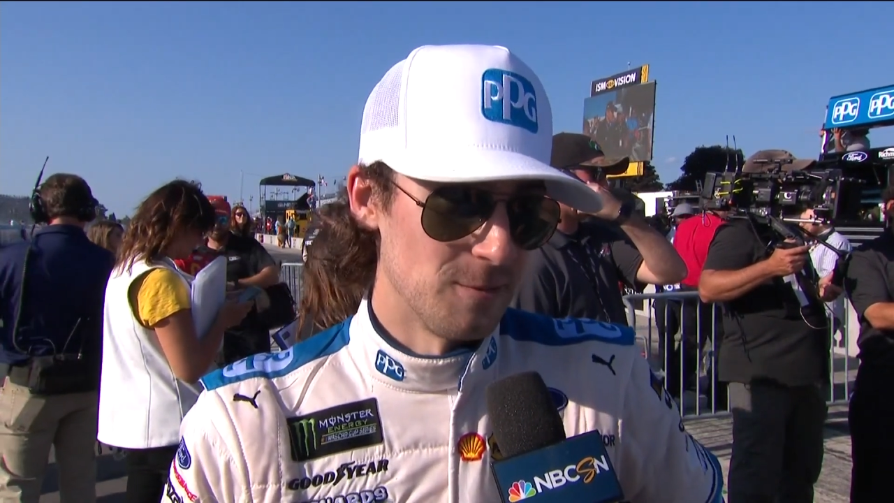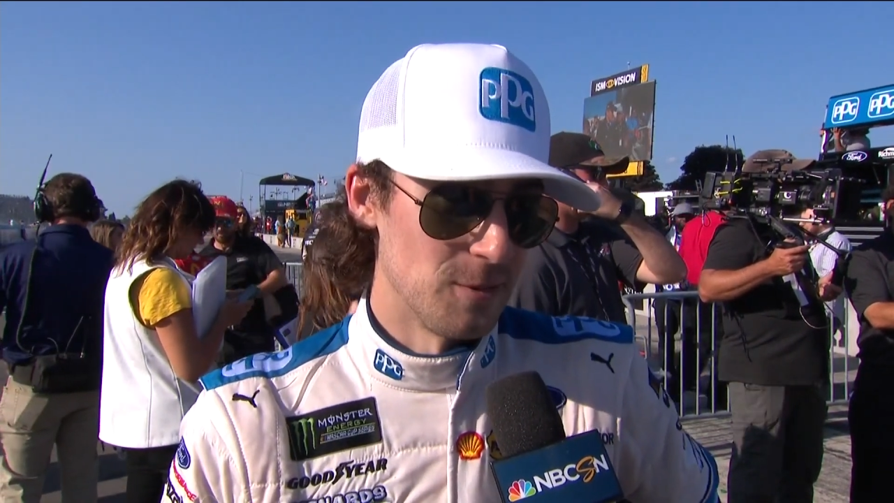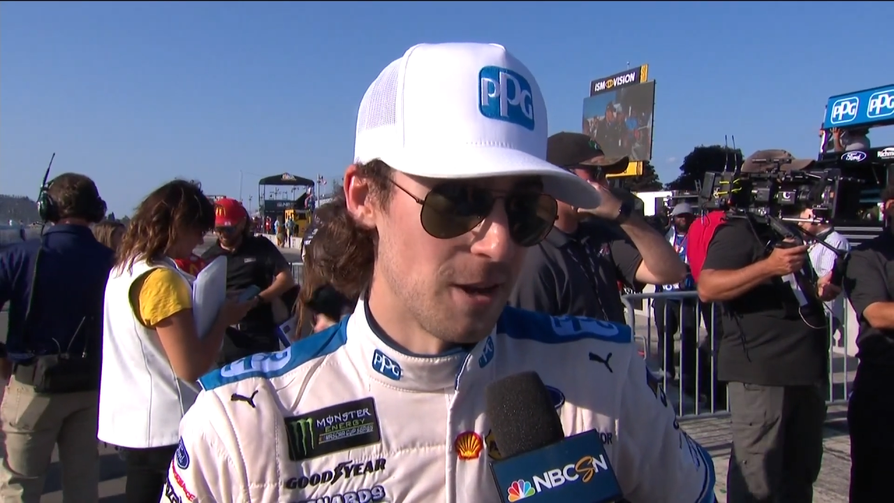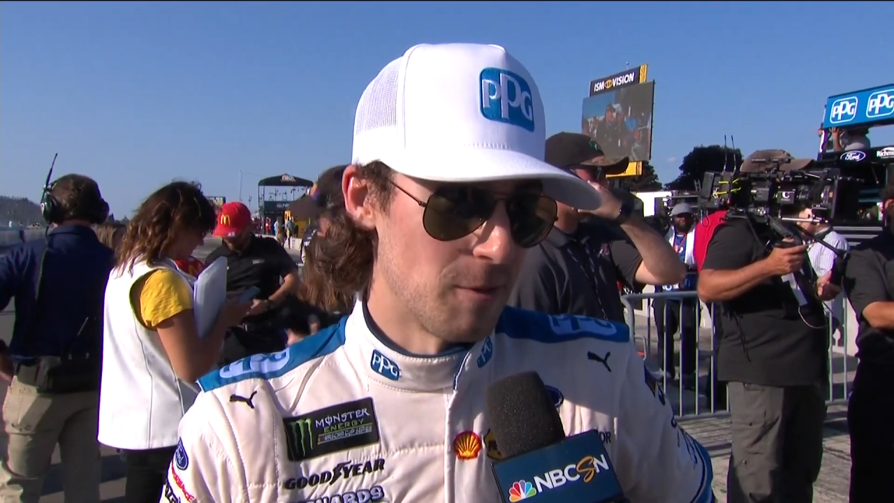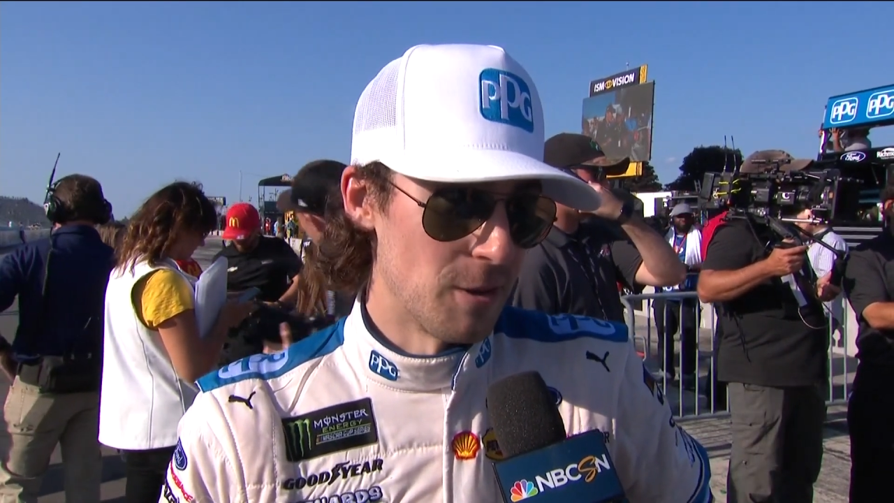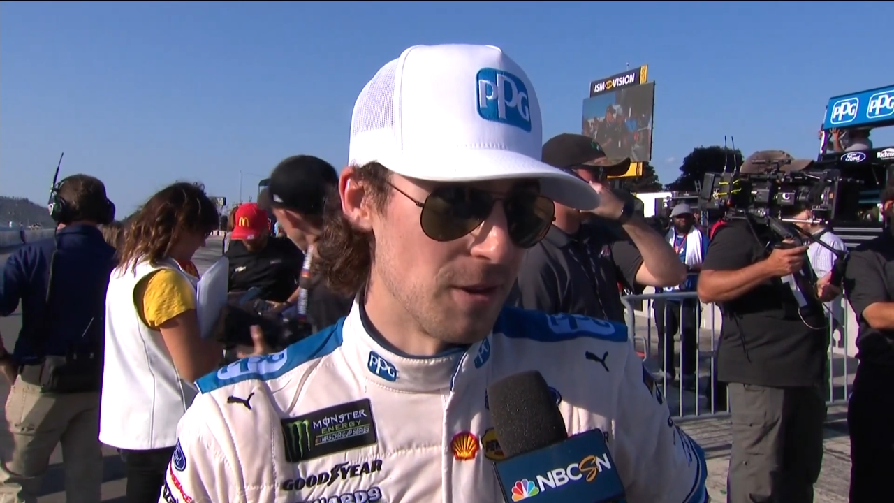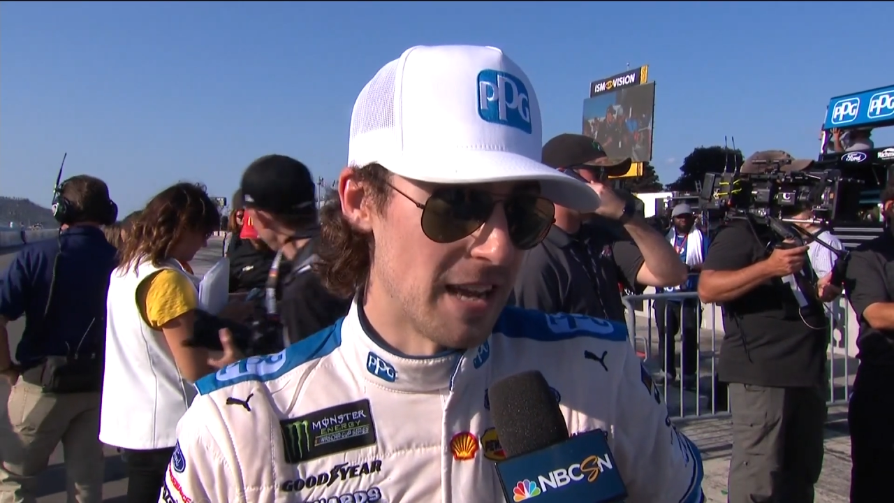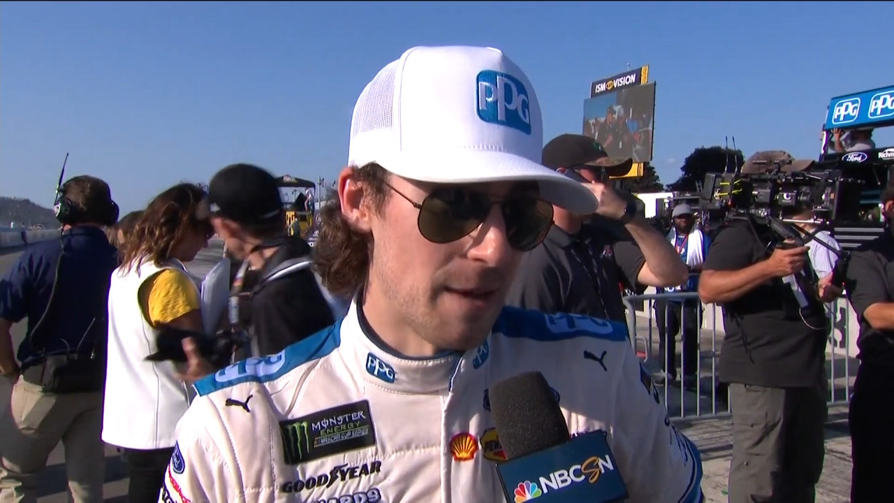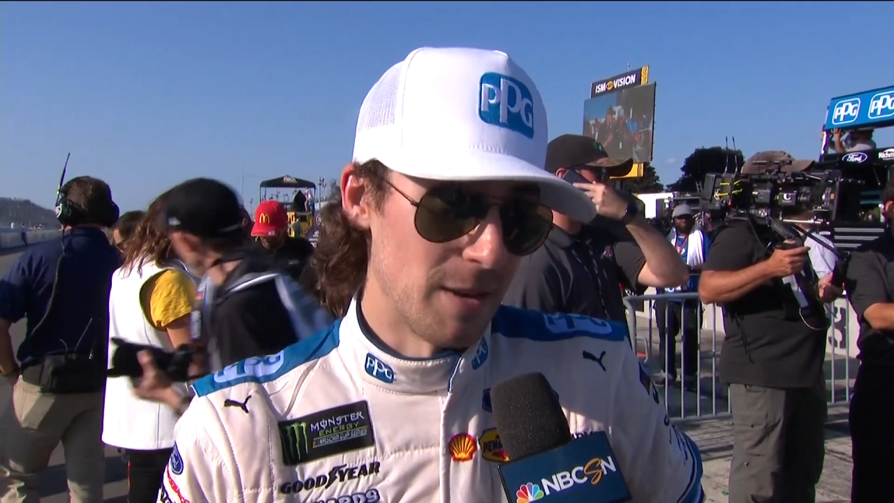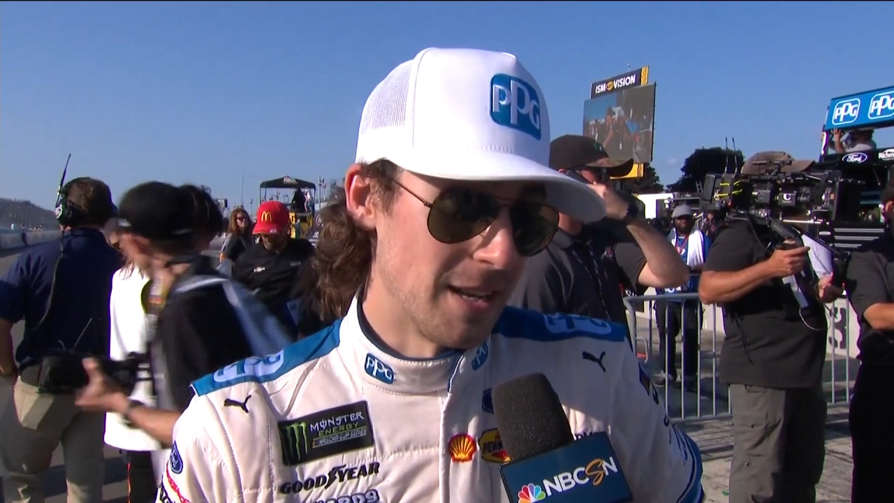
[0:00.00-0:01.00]
what I
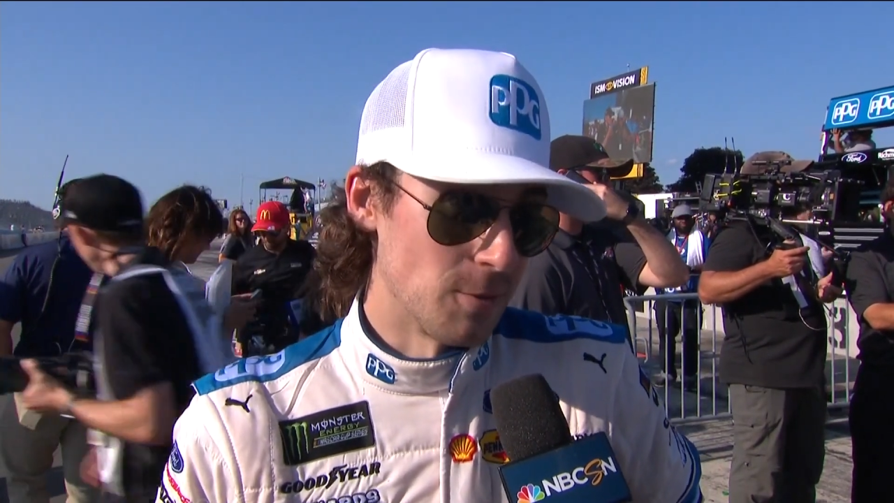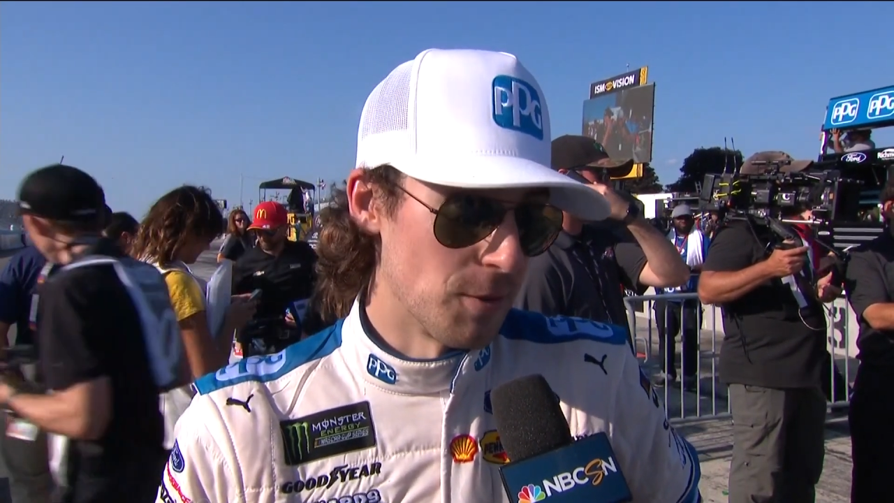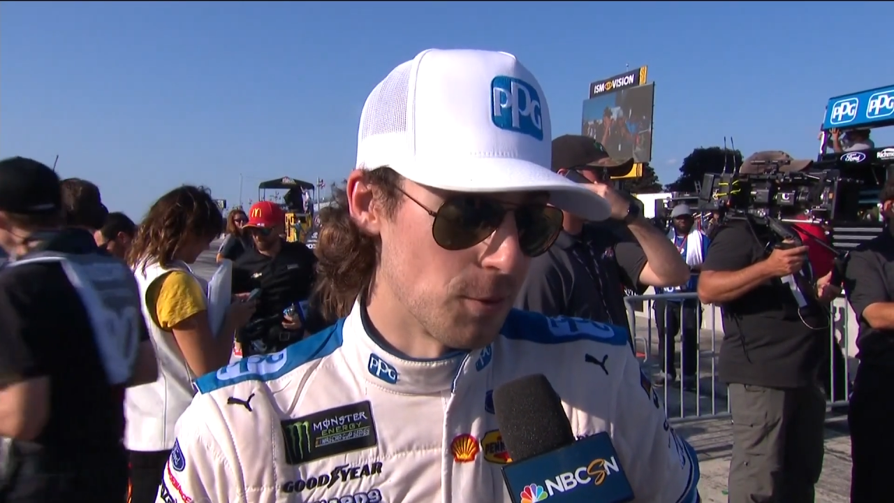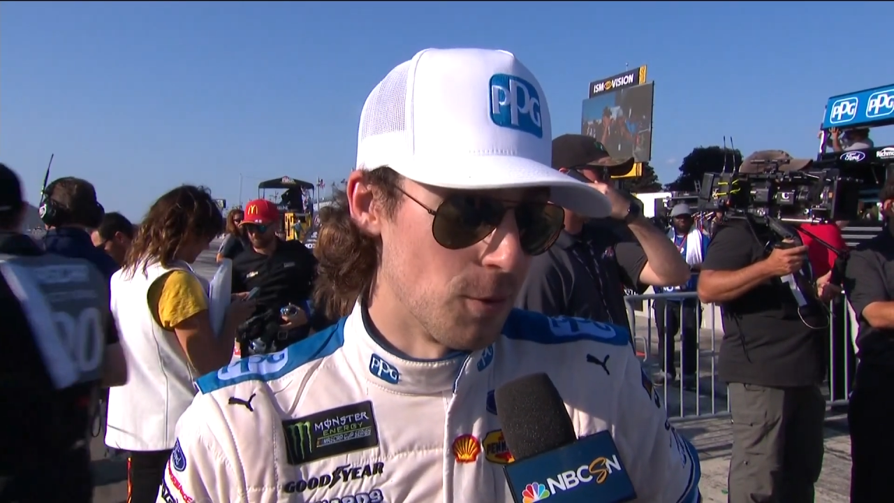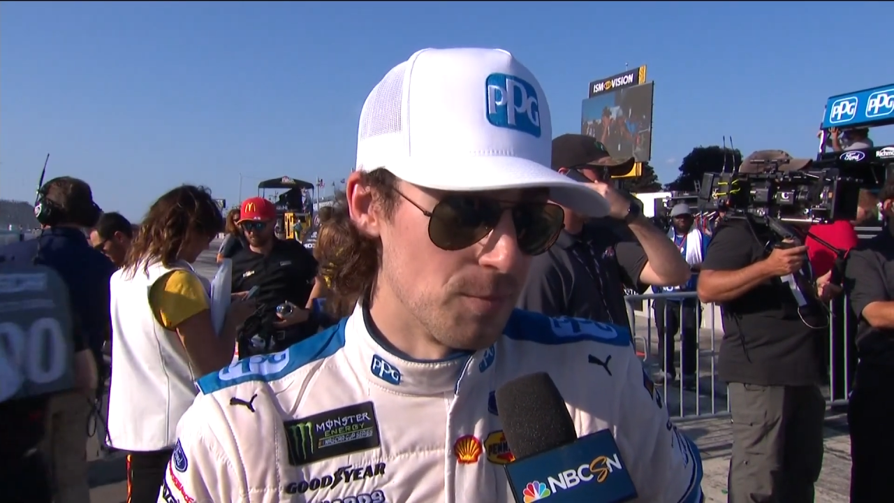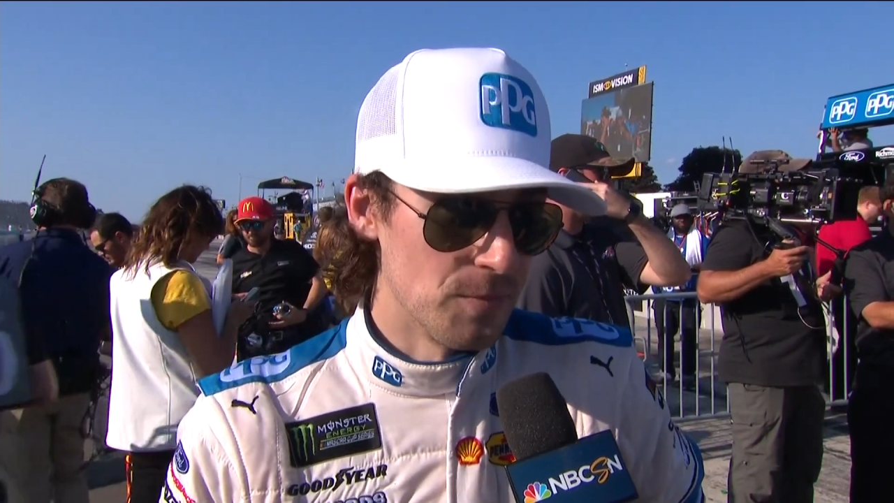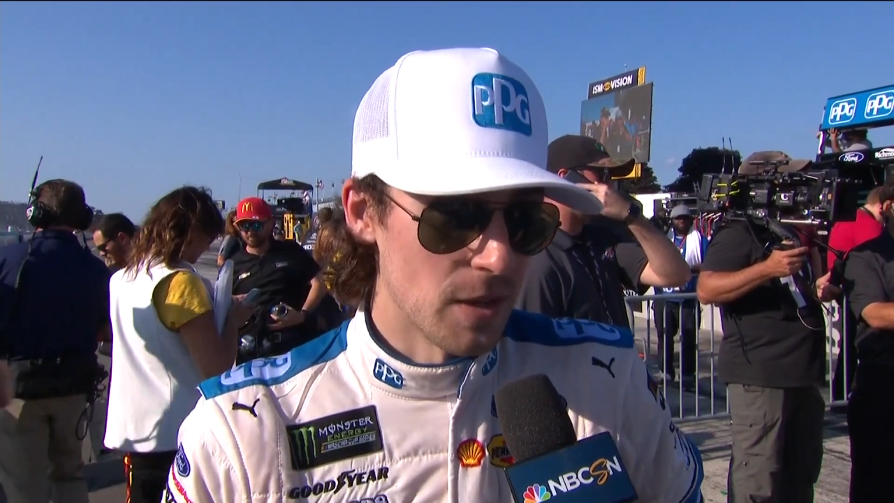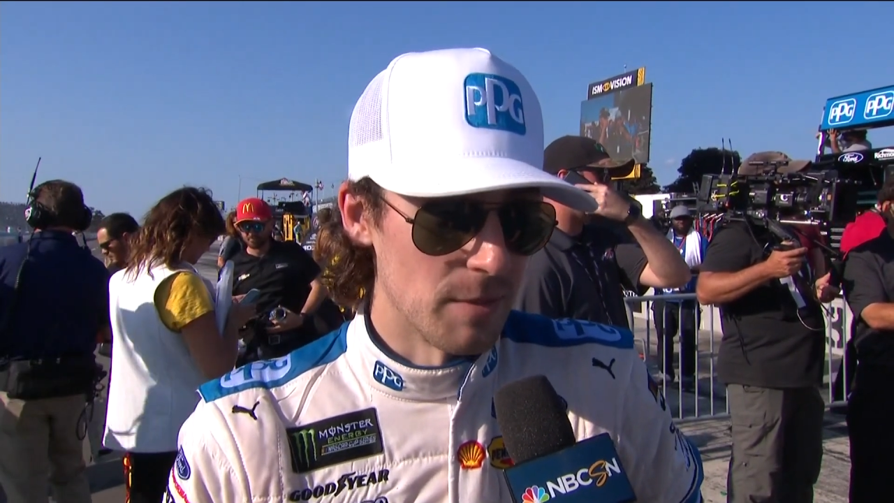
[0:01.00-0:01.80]
wanted to happen. I didn't run through him.